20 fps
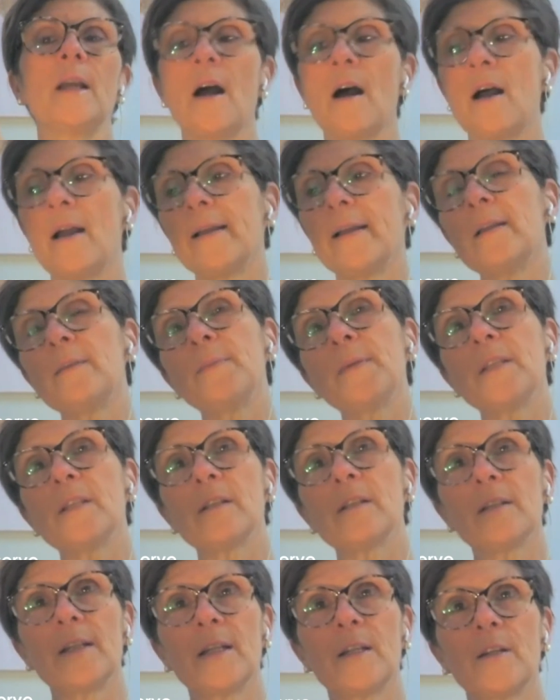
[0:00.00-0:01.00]
I'm going to be the
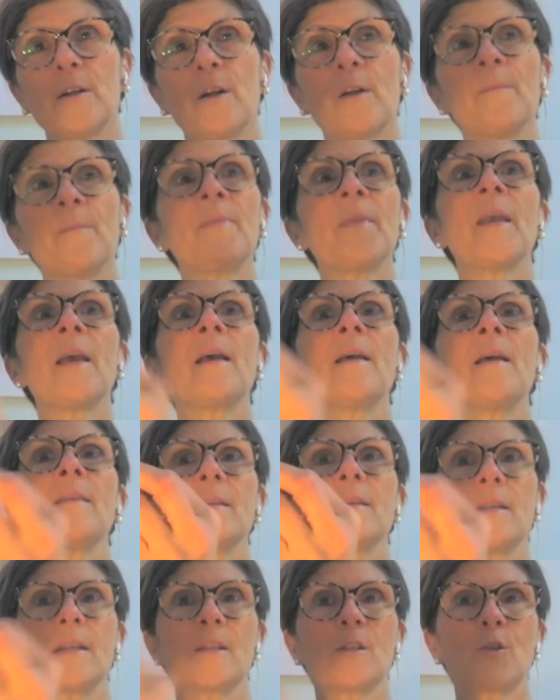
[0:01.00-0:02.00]
leader
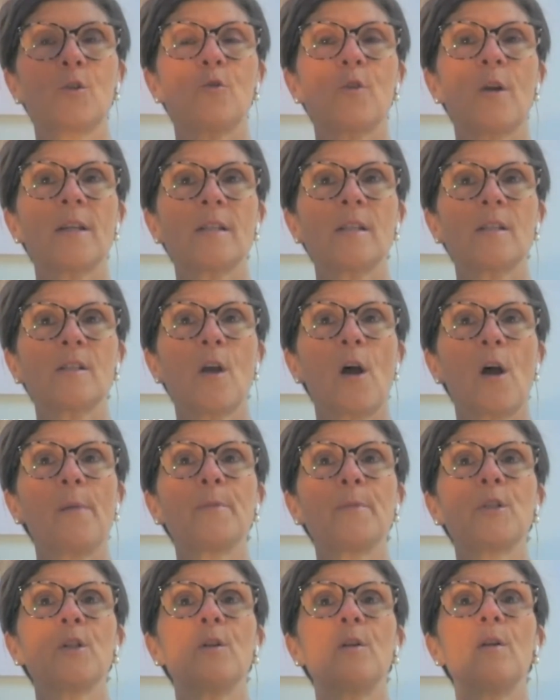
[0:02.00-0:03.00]
that says stress is
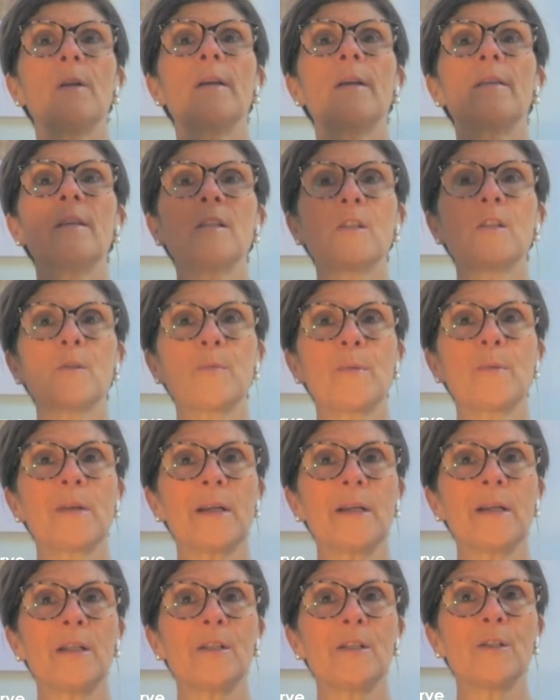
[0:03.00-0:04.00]
optional, and this is what
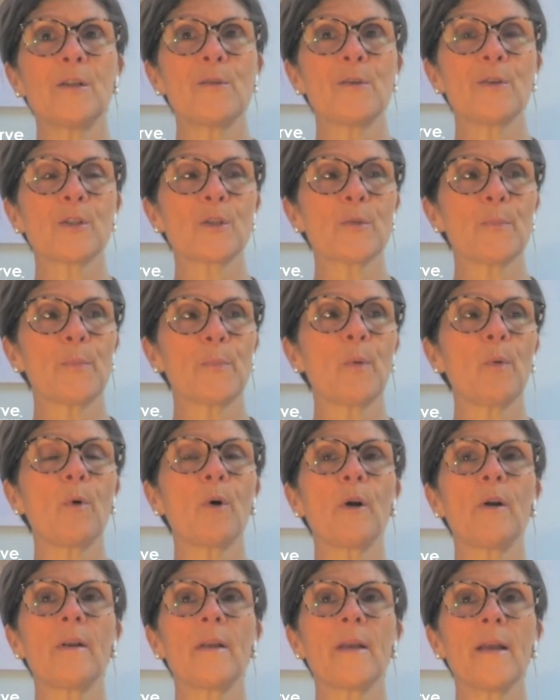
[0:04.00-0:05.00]
I'm going to do to
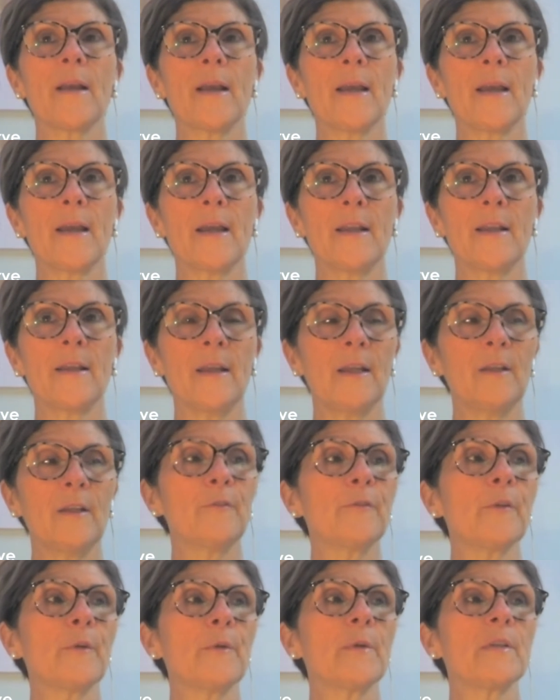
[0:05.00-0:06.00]
support and
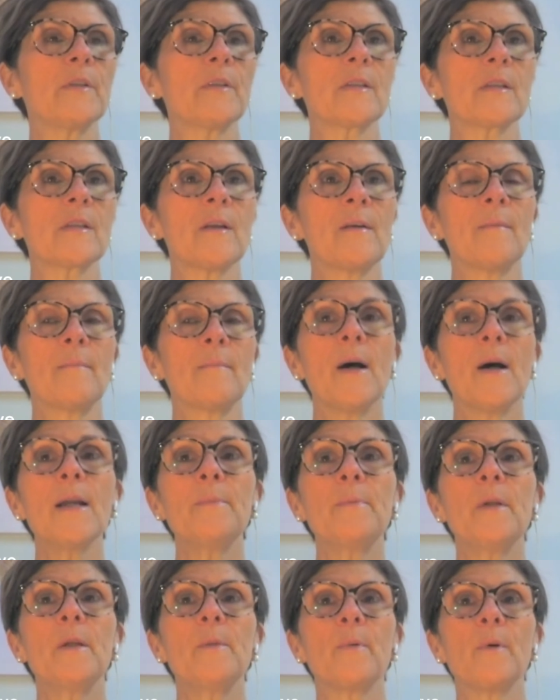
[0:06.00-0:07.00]
influence my
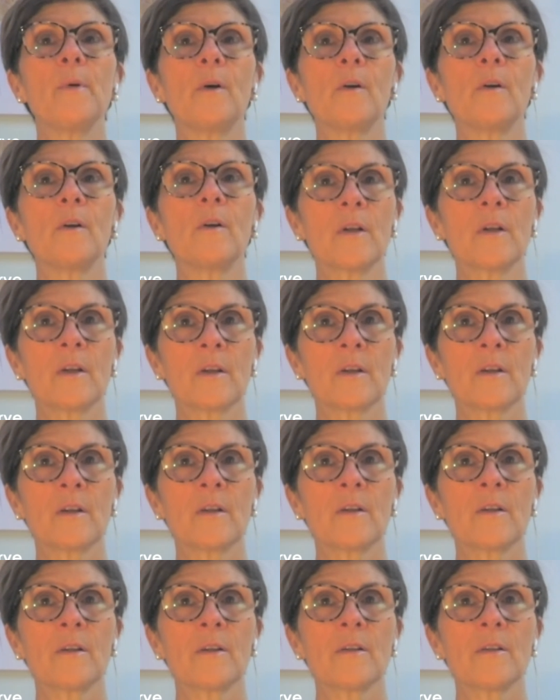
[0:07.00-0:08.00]
people
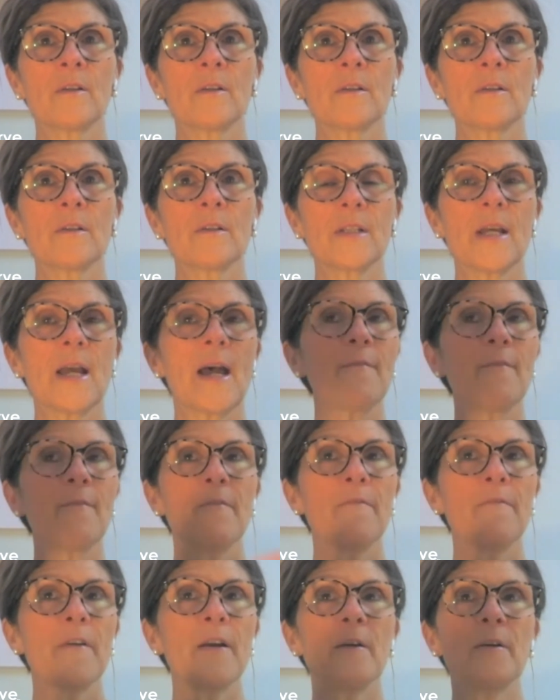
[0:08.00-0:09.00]
to have
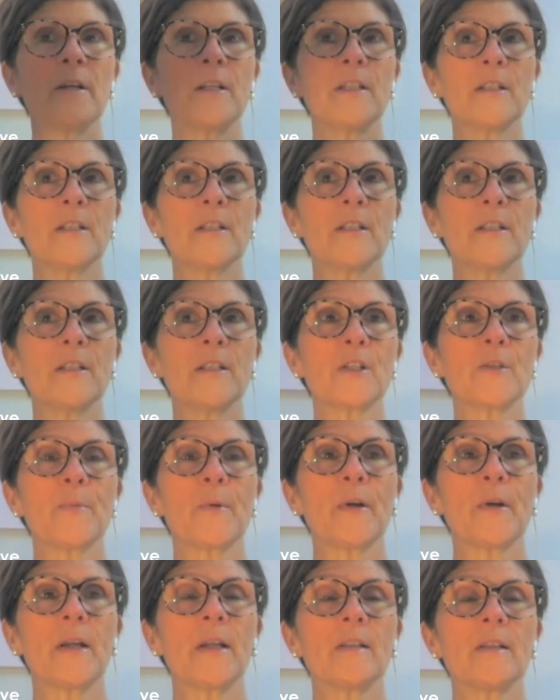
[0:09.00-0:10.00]
a very different
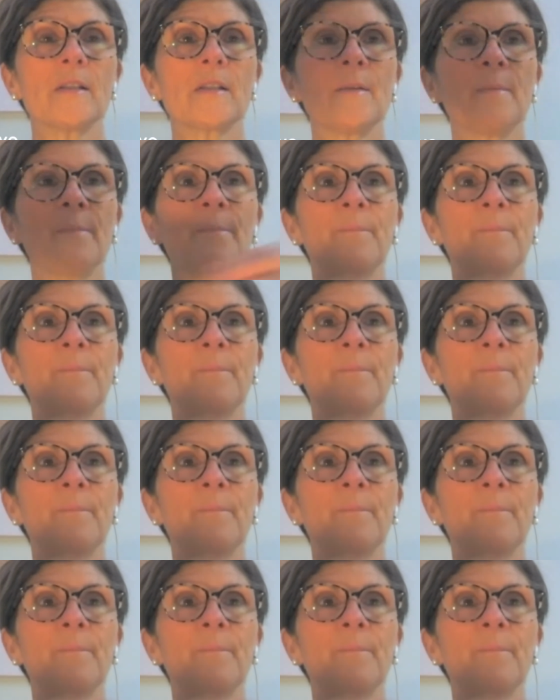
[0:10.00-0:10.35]
experience?